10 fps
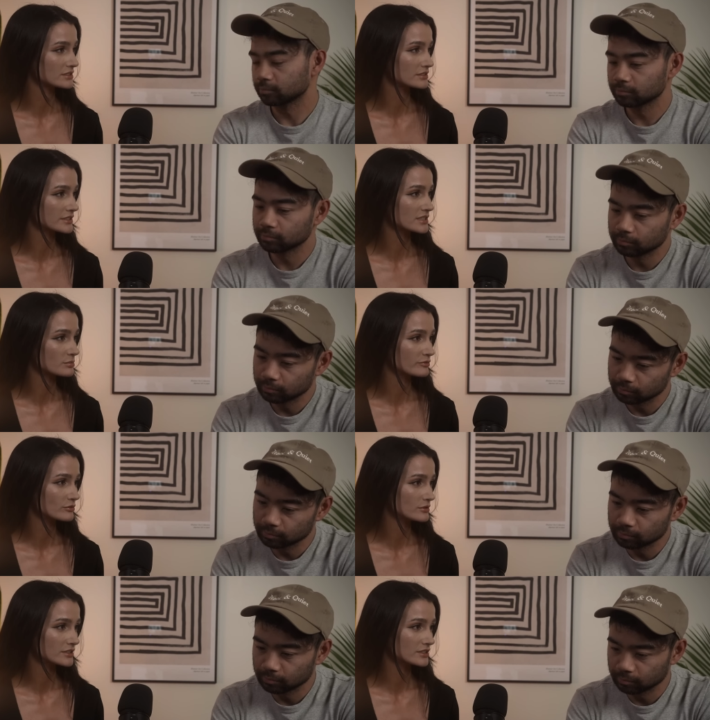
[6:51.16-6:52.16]
Speaker 1: at the lyrics
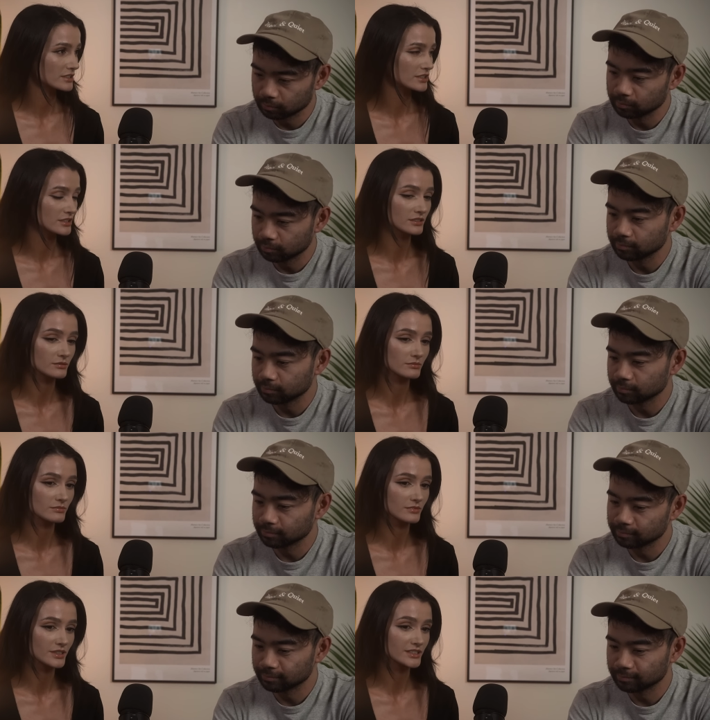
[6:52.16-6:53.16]
before.
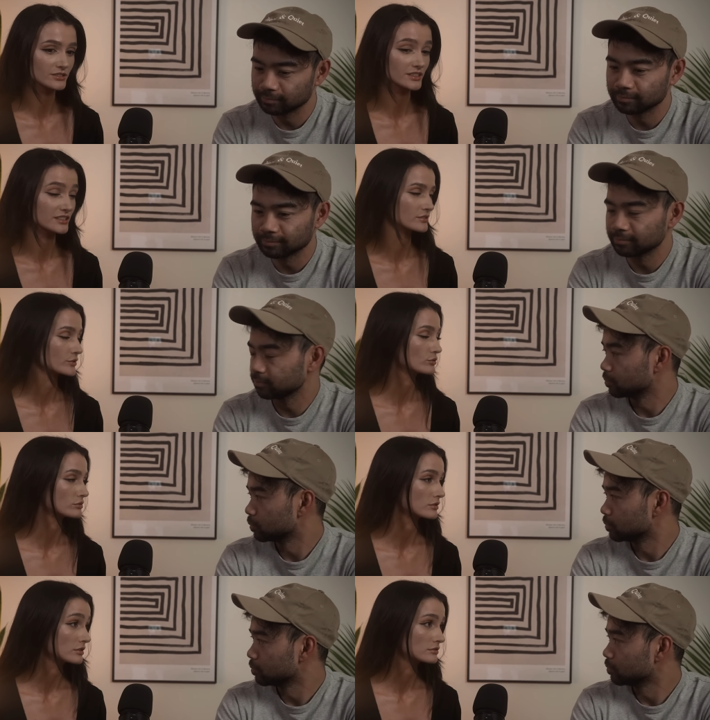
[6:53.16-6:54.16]
Um, I just think it's a cool
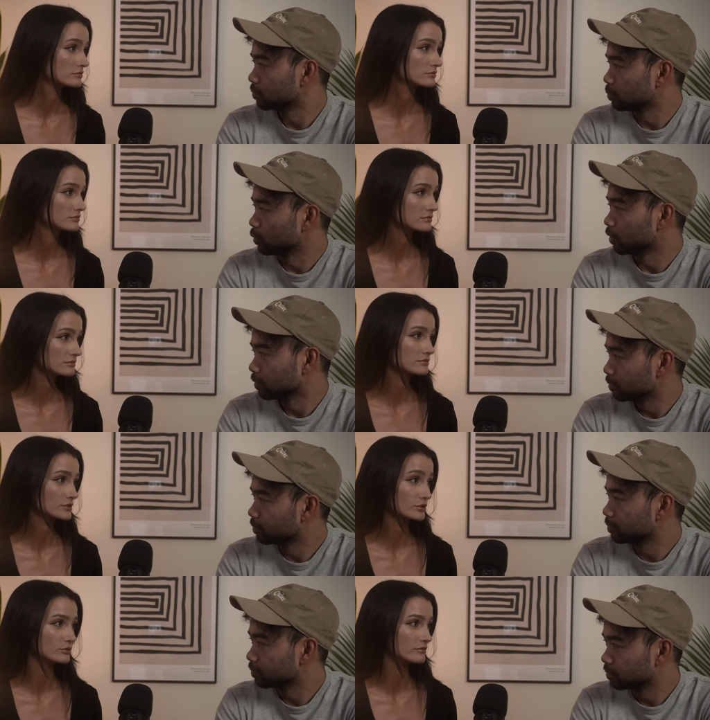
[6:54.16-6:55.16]
song.
Speaker 2: Yeah,
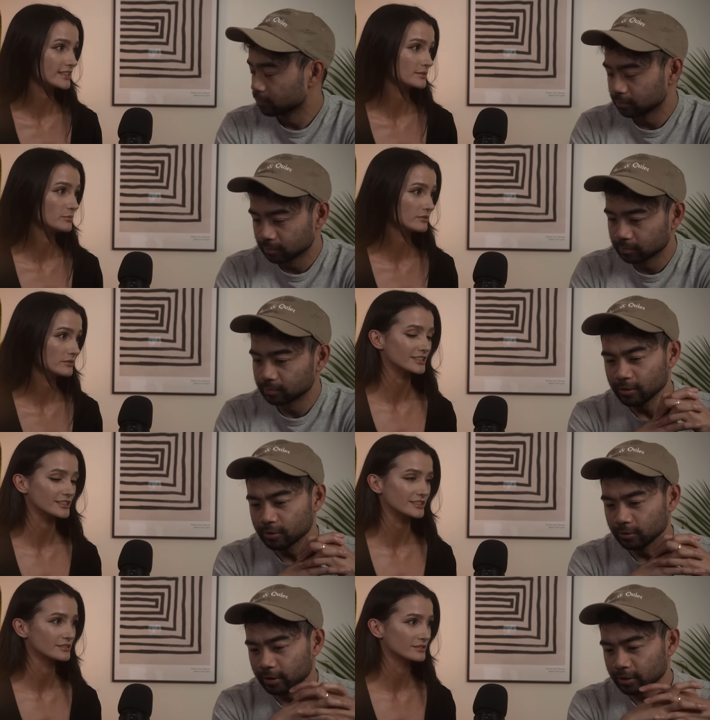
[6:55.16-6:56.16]
it's a cool vibe. That
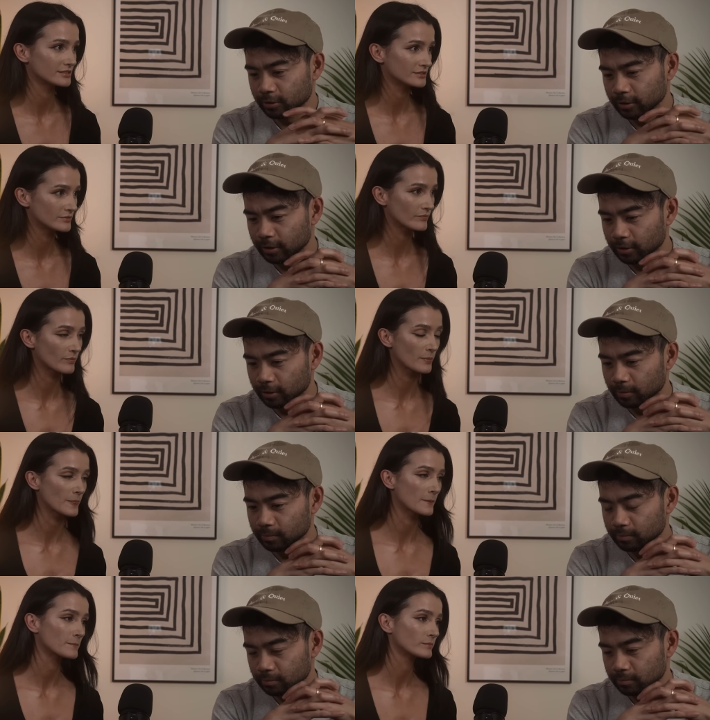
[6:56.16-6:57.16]
song actually,
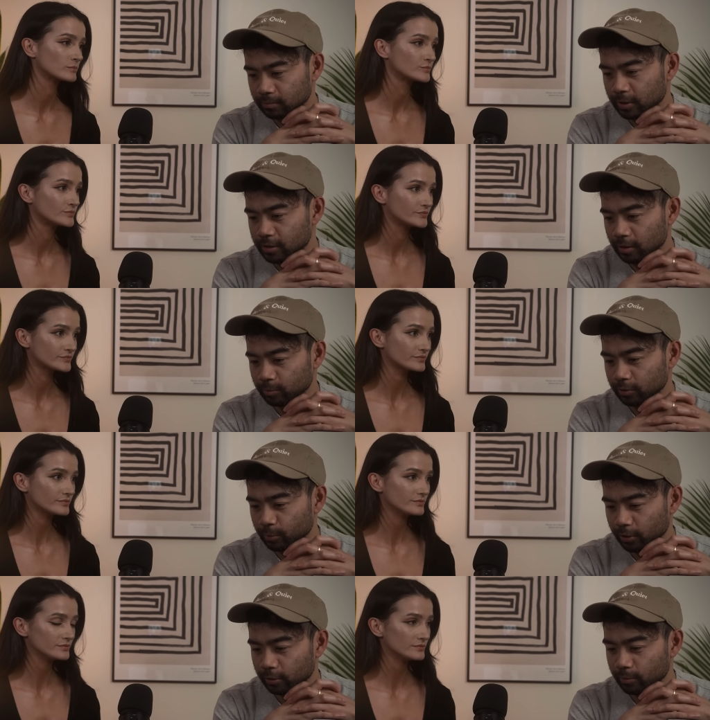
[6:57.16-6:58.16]
um, it sampled a
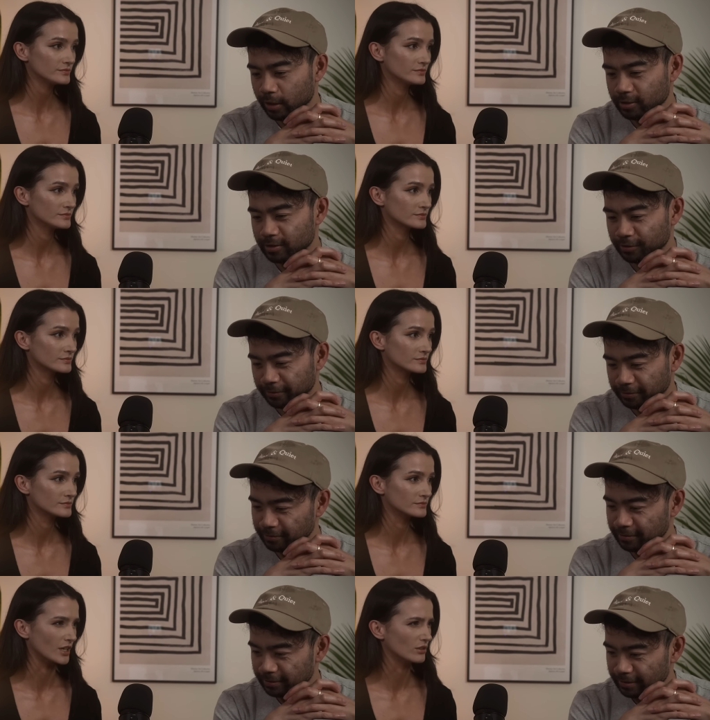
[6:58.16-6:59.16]
Marilyn Manson song.
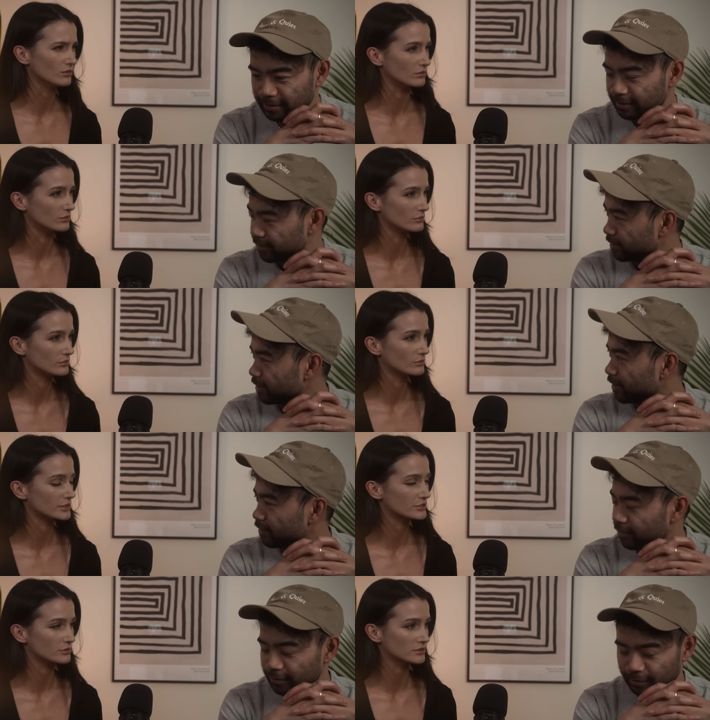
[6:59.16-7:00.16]
Speaker 1: Oh, yeah.
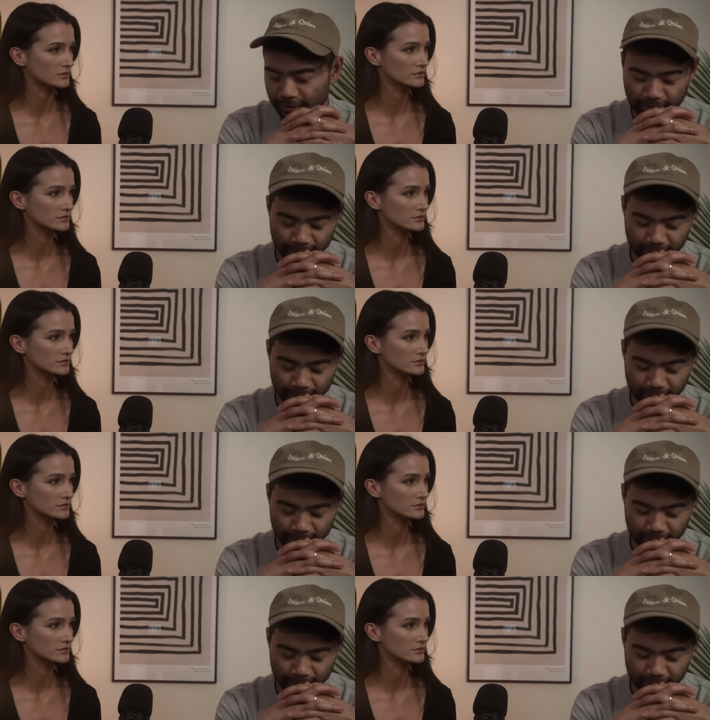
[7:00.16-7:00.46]
Which one?